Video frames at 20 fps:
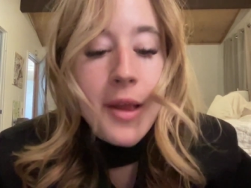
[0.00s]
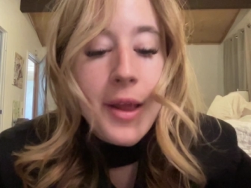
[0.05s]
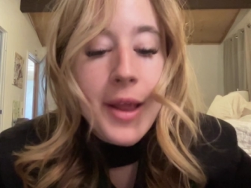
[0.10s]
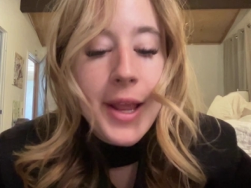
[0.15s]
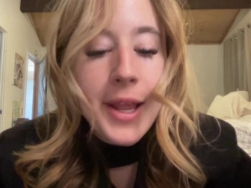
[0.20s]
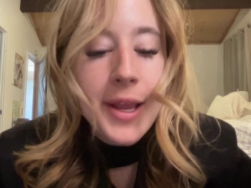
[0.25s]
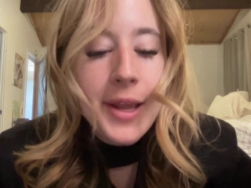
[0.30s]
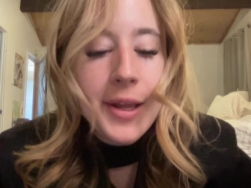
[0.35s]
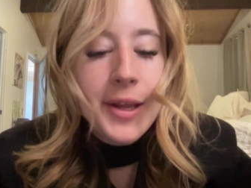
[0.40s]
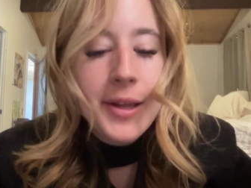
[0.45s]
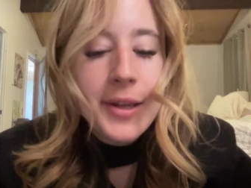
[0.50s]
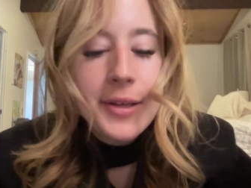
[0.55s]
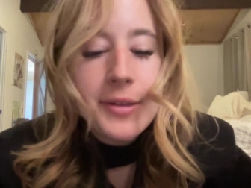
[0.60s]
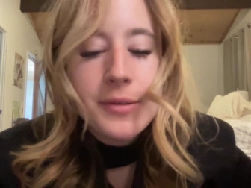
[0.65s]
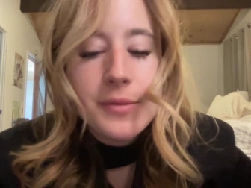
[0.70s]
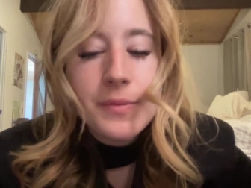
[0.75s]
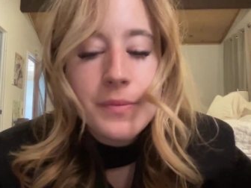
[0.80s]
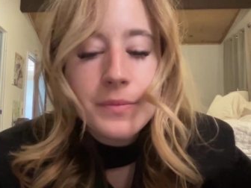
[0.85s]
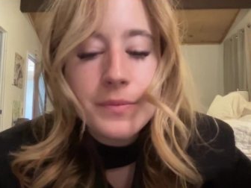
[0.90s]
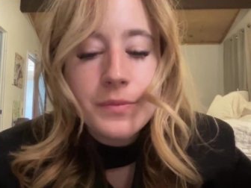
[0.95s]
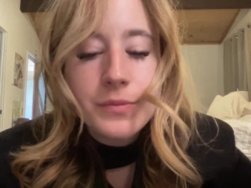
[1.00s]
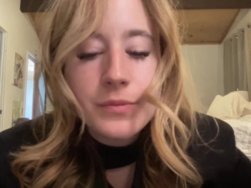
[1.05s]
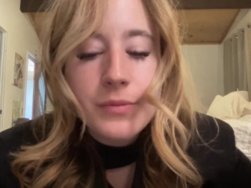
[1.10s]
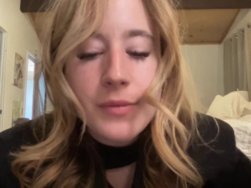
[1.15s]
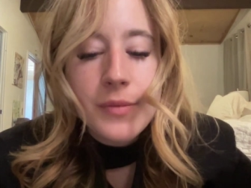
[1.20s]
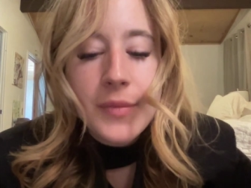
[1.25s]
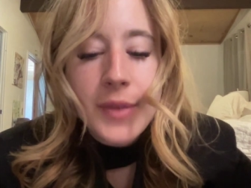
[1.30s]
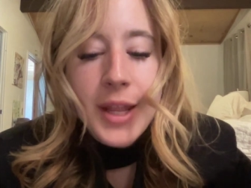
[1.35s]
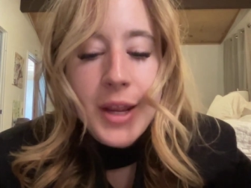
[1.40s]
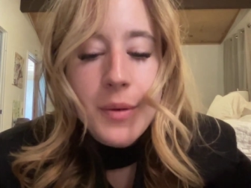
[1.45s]
and
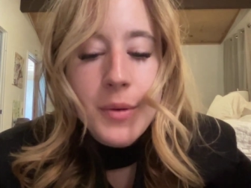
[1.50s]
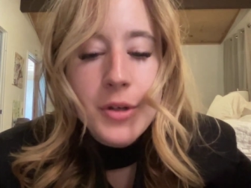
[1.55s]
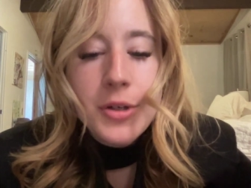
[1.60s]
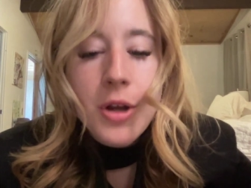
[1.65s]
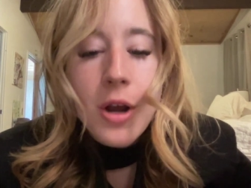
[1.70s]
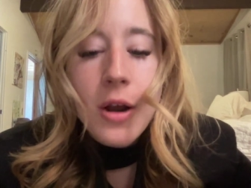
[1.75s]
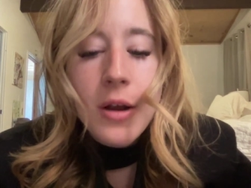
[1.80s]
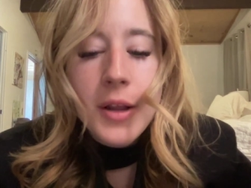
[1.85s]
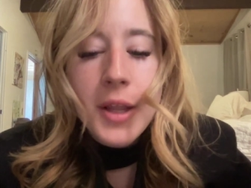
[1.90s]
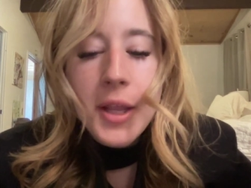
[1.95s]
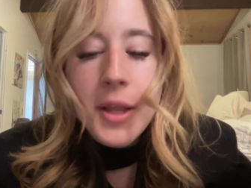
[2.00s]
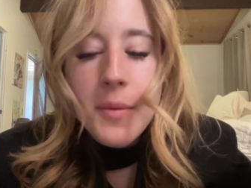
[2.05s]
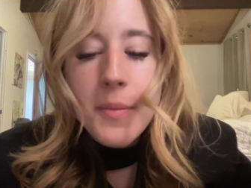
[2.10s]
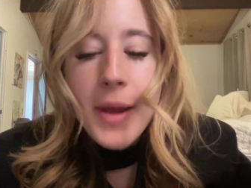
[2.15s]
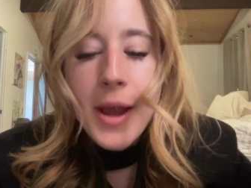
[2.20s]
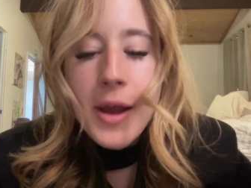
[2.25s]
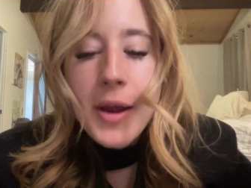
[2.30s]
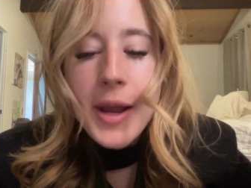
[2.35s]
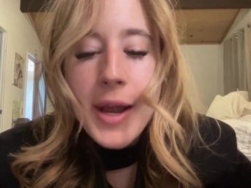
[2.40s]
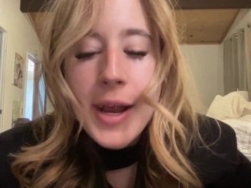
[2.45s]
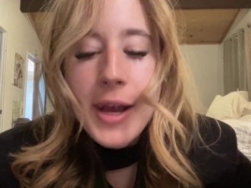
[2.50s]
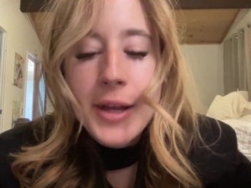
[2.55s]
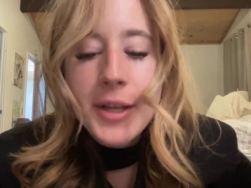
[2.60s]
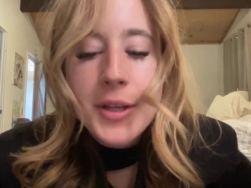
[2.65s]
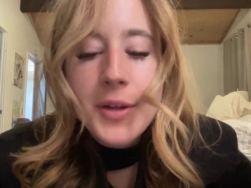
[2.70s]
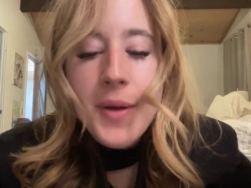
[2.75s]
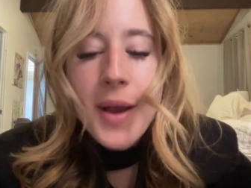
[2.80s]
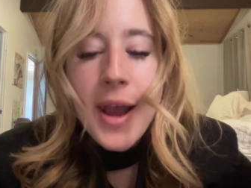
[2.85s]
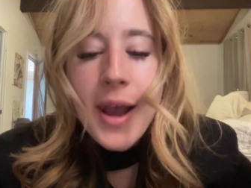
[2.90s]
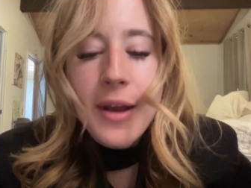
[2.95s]
they were talking about how
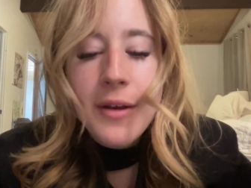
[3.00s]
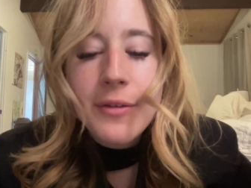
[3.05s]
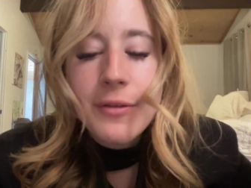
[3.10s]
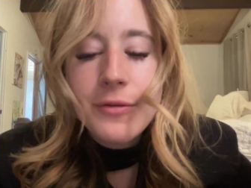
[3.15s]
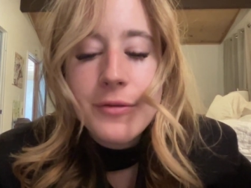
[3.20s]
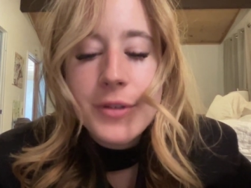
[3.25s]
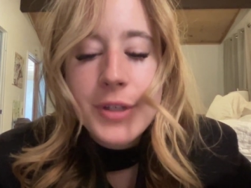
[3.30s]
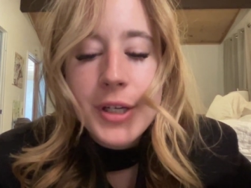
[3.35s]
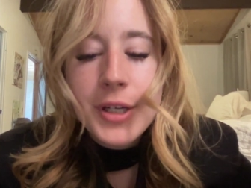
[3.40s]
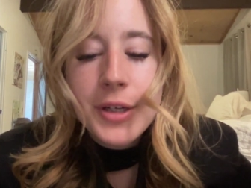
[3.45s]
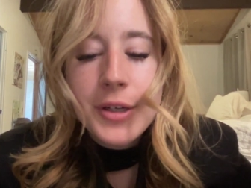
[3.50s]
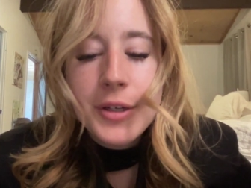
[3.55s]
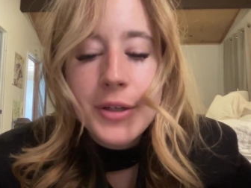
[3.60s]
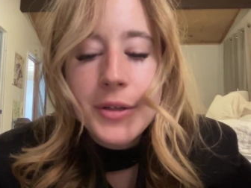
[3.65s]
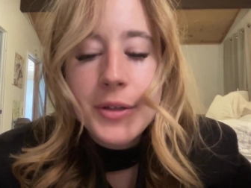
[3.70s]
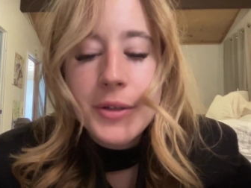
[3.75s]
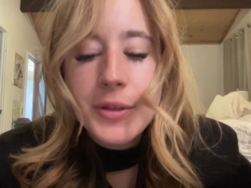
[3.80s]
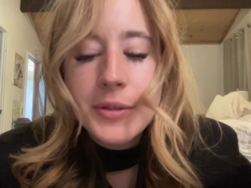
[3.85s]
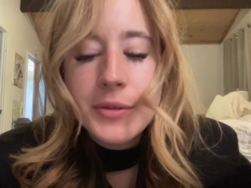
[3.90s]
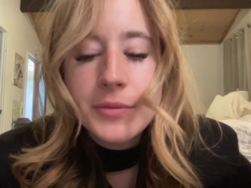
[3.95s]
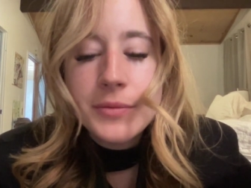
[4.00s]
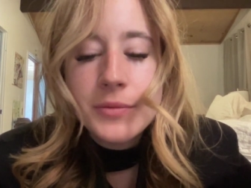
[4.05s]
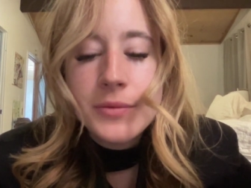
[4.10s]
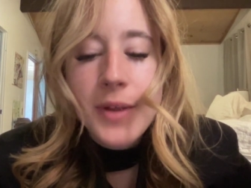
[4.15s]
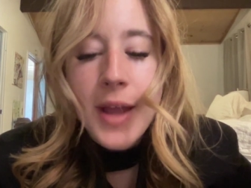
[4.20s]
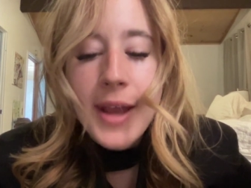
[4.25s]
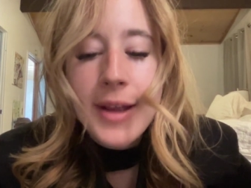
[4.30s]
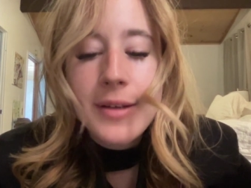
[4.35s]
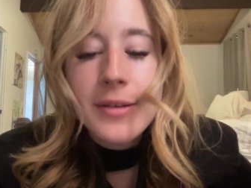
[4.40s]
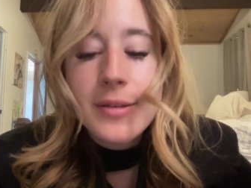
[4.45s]
you have to
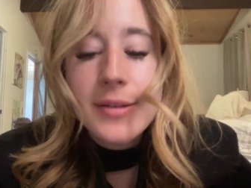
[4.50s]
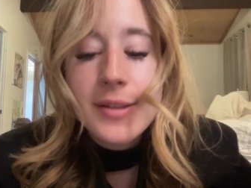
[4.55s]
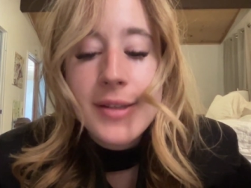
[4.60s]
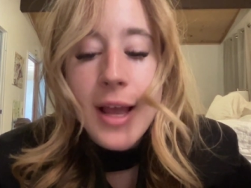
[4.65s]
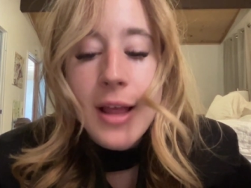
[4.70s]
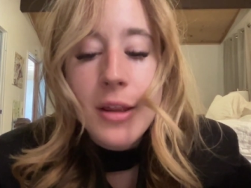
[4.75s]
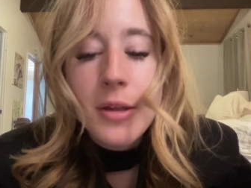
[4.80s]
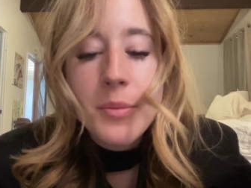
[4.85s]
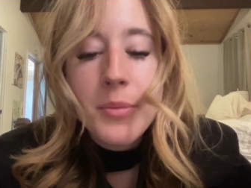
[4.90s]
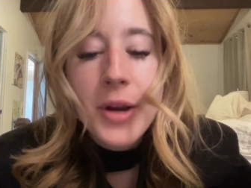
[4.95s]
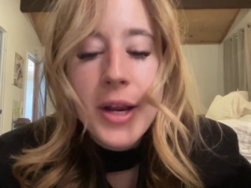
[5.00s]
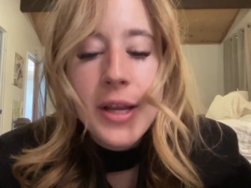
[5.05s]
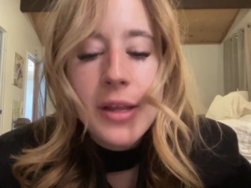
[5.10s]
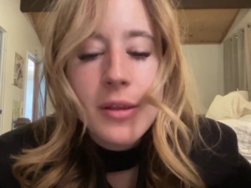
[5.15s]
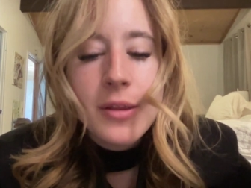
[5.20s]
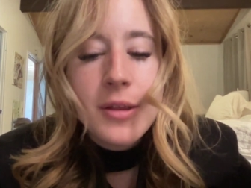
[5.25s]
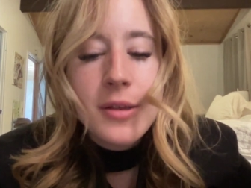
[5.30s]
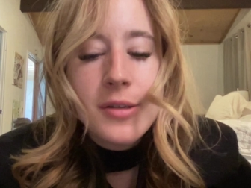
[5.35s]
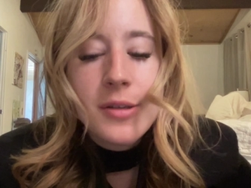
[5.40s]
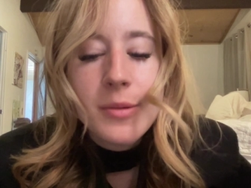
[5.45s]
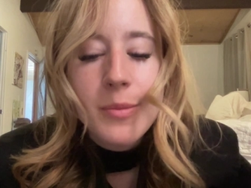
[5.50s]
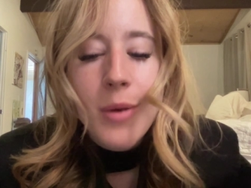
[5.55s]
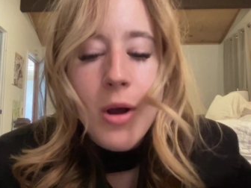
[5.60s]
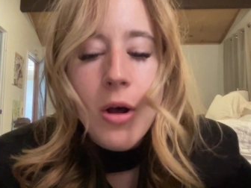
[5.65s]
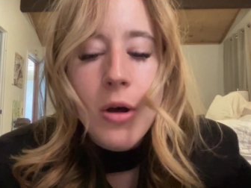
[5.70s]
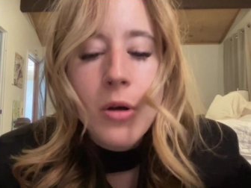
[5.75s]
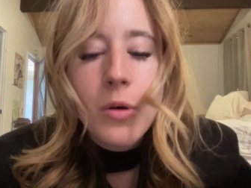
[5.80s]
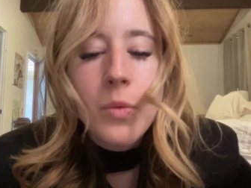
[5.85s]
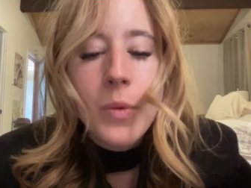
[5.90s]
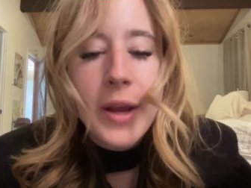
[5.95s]
like celebrate the
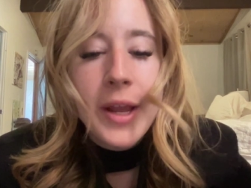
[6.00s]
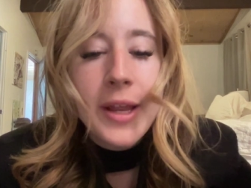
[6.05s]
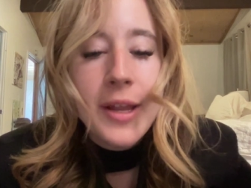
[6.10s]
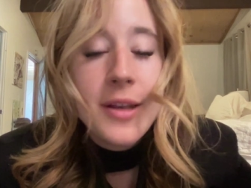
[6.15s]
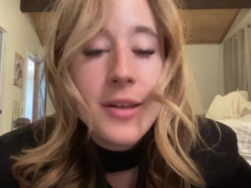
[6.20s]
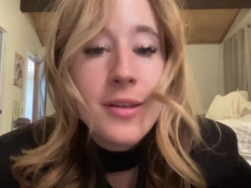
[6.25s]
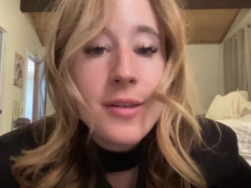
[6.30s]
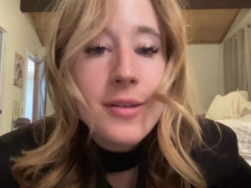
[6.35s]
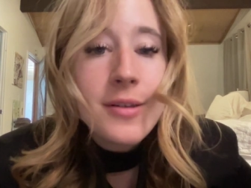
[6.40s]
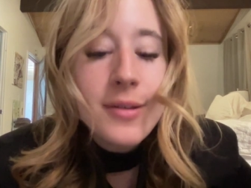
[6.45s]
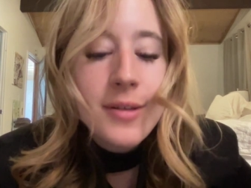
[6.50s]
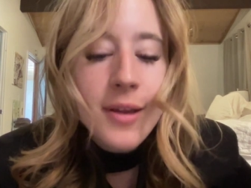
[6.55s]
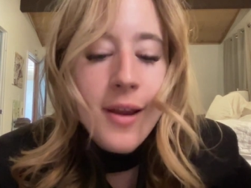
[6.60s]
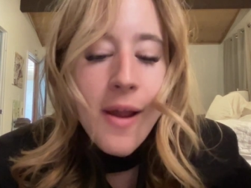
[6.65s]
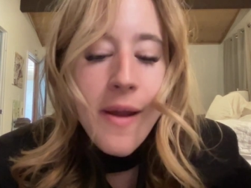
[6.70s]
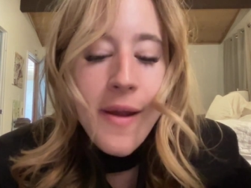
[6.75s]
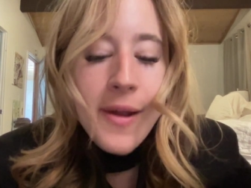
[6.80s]
small wins